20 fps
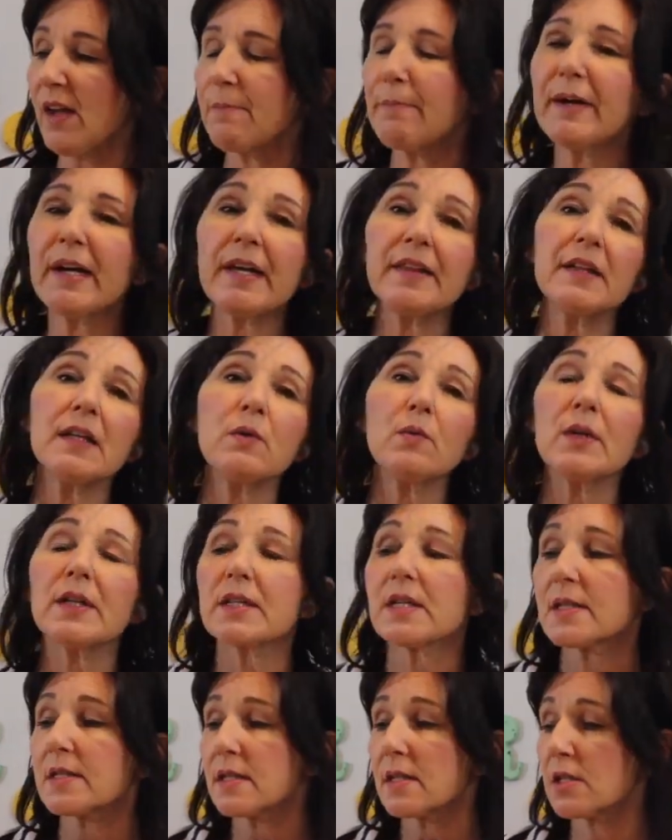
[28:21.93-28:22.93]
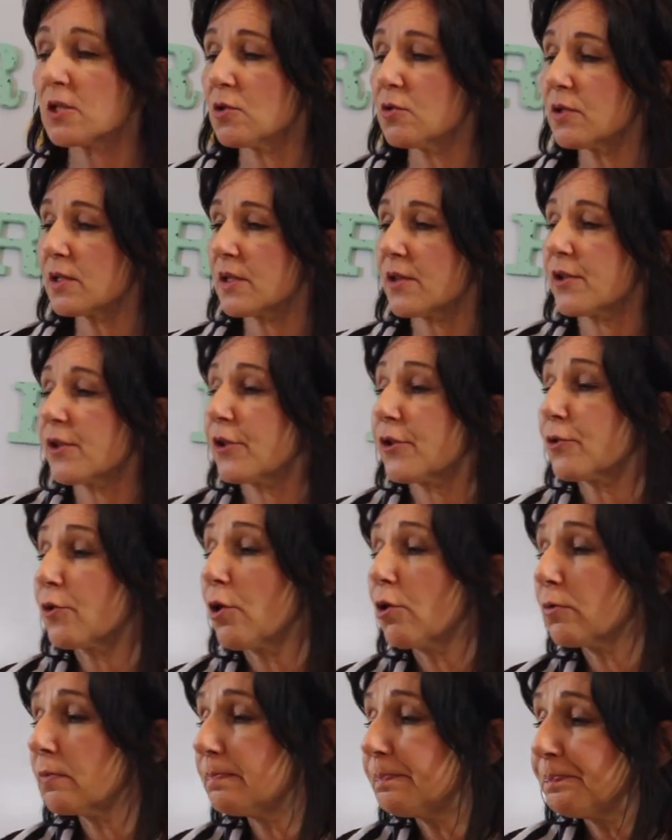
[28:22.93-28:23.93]
But I think what it does, it soothes the
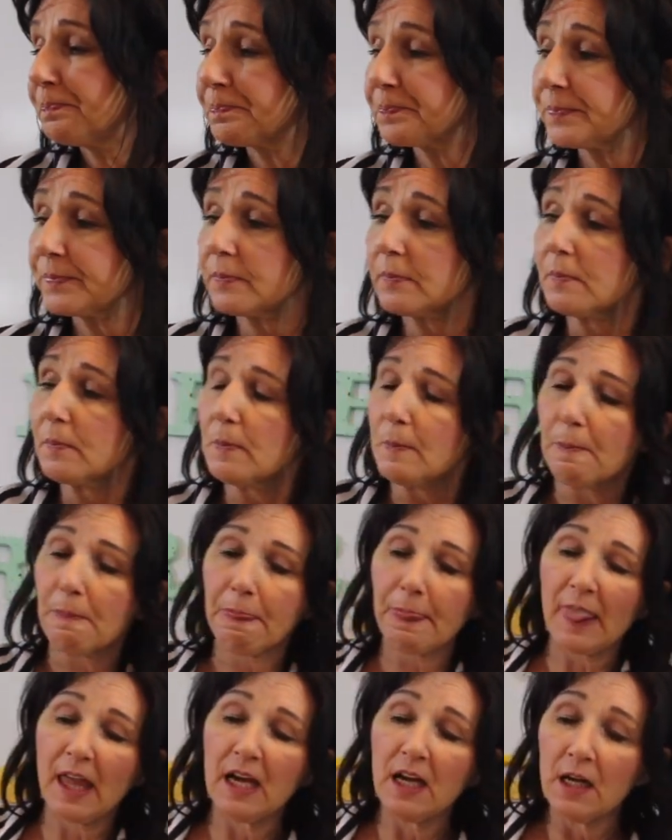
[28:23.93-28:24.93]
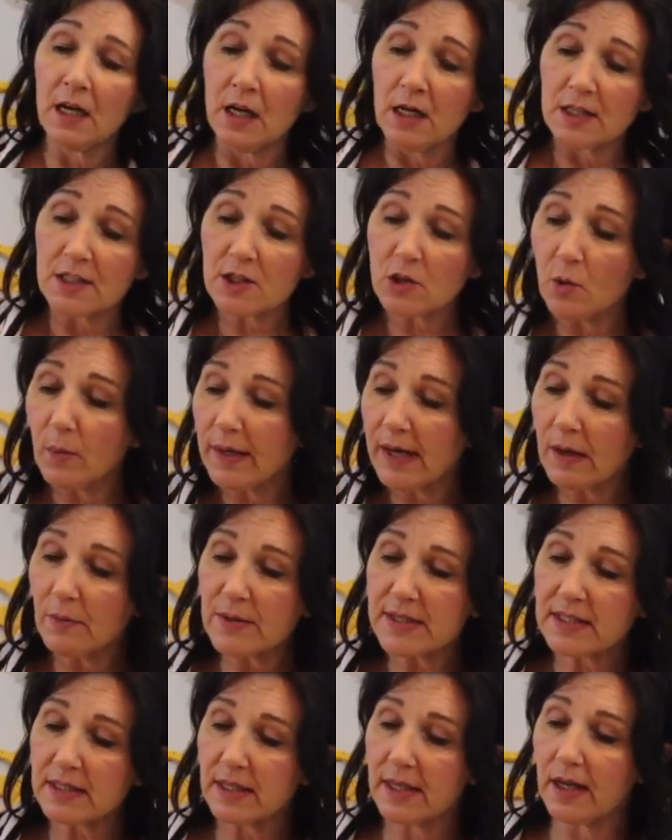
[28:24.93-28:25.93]
throat. So when I
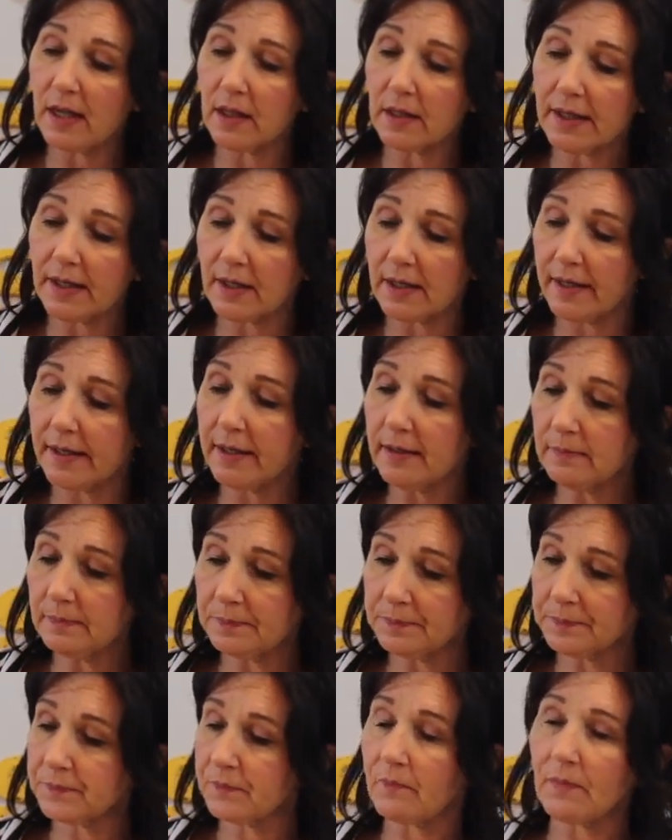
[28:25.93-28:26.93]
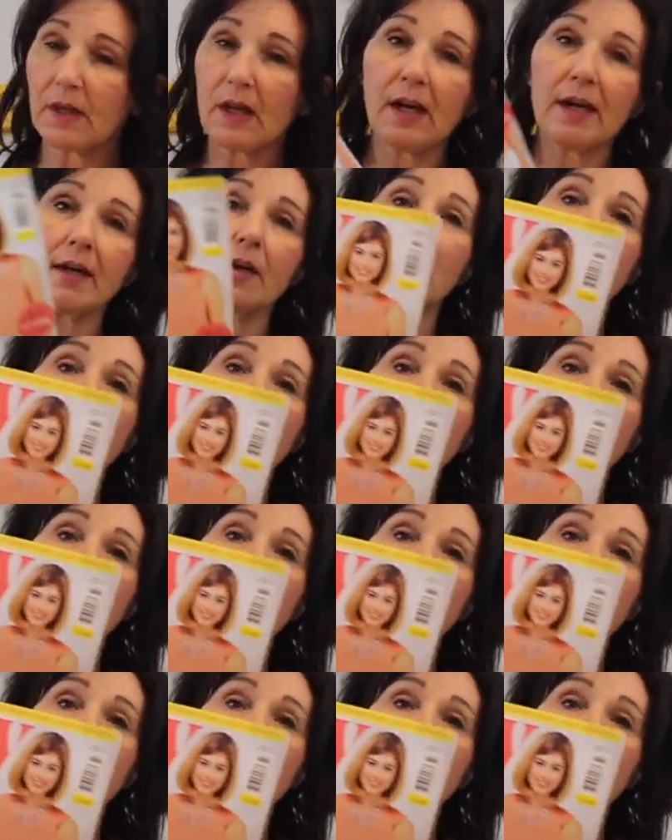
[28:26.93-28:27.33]
was in Calgary, I